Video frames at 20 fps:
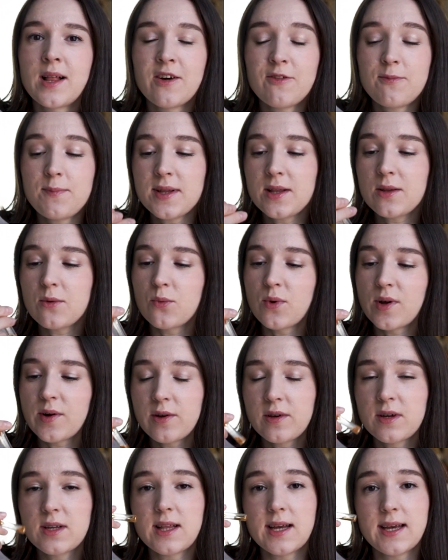I've been
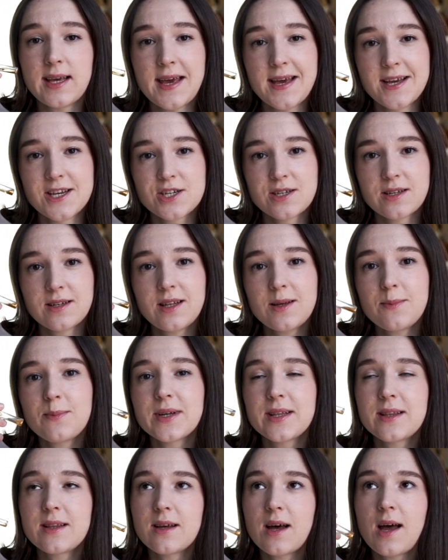wearing it occasionally,
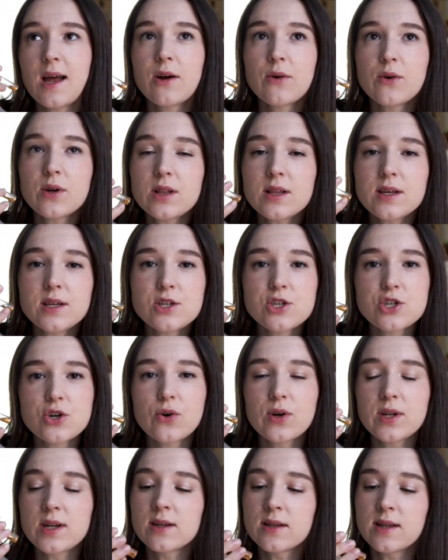but I really
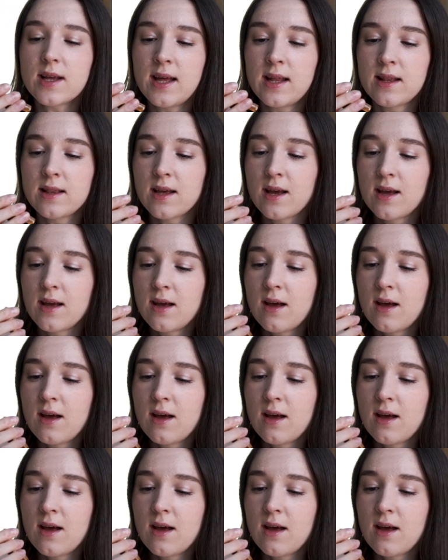enjoyed it, and